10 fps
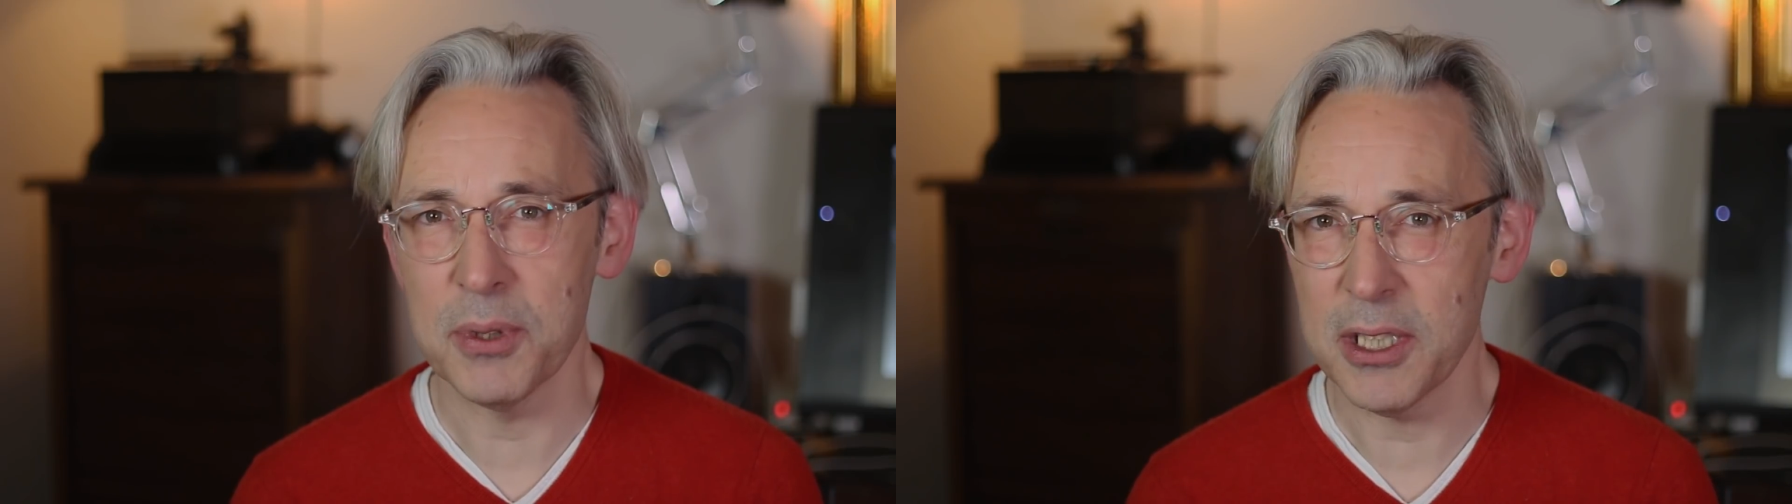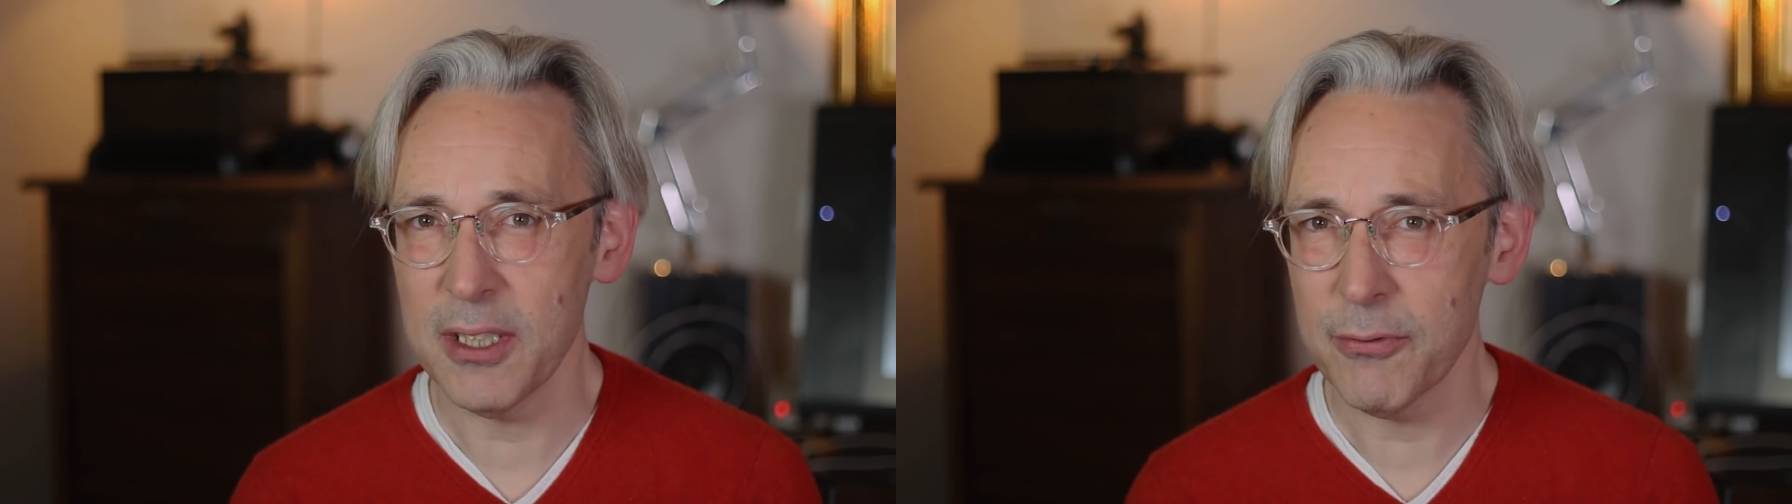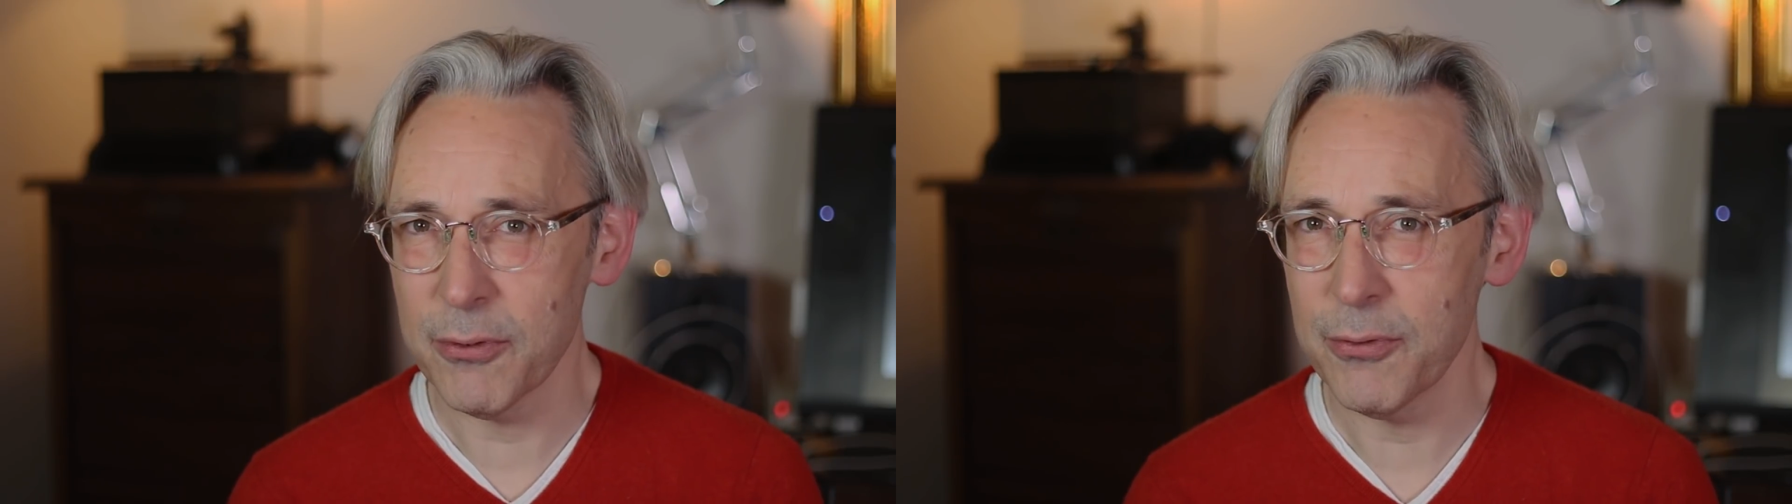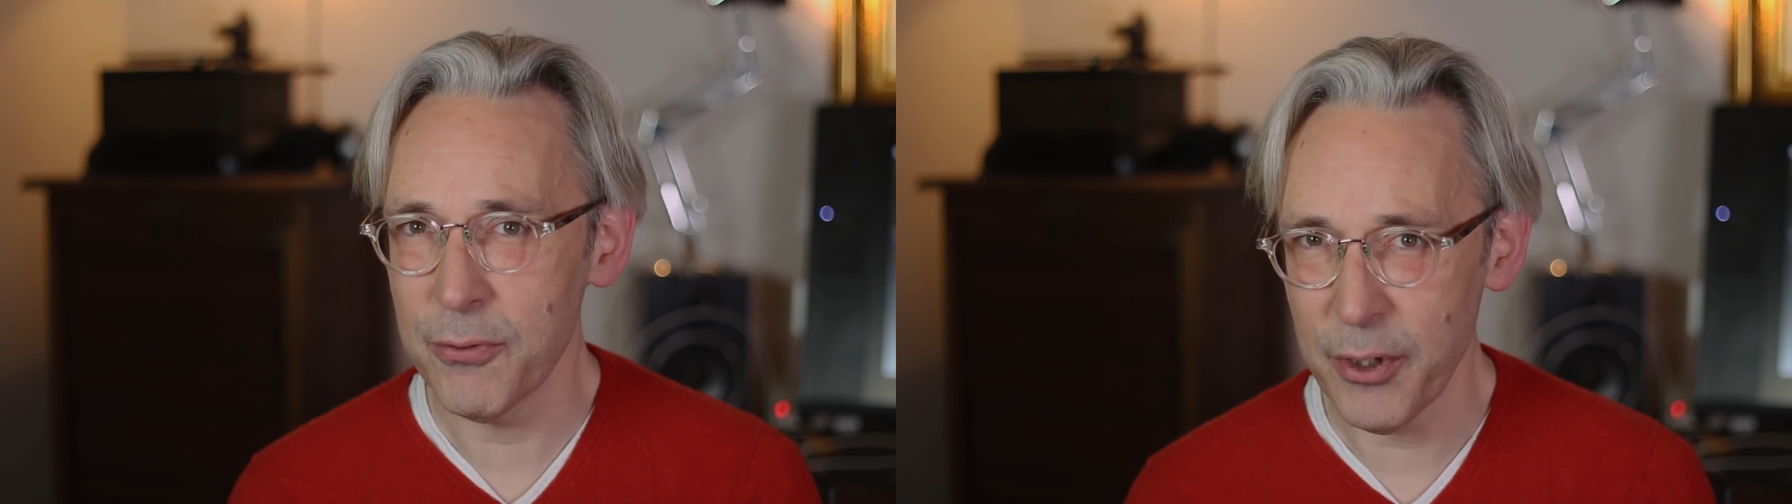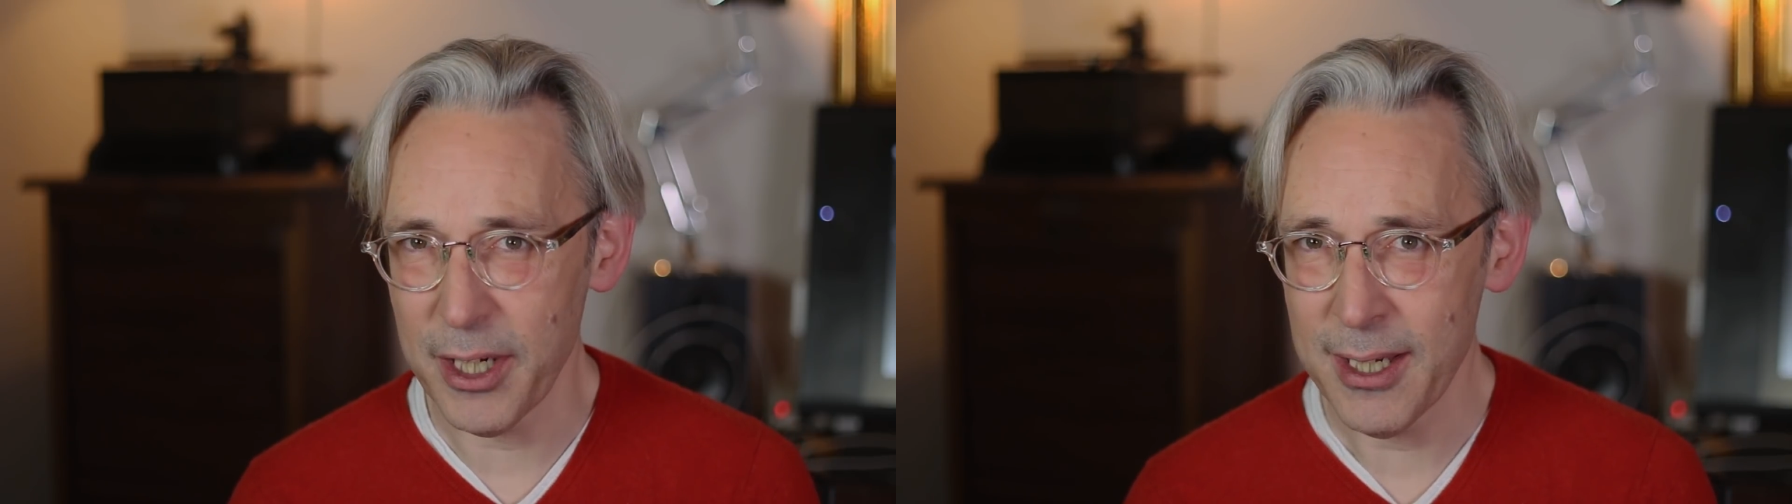be for
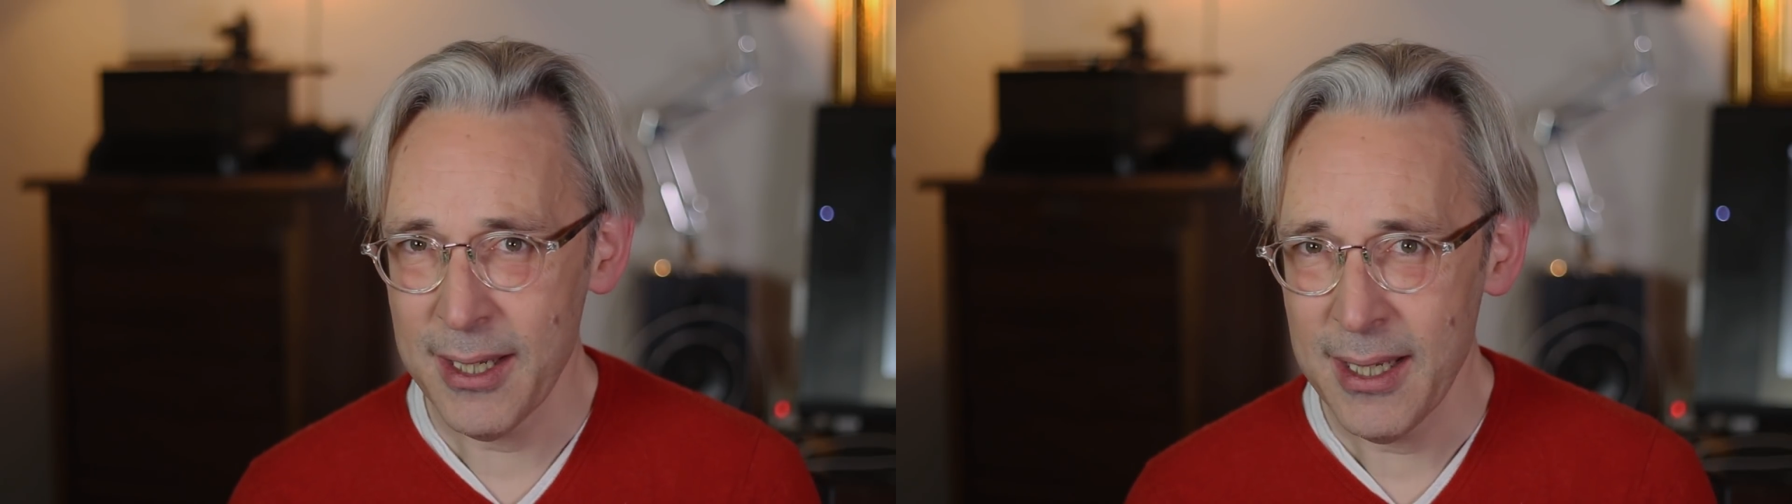free.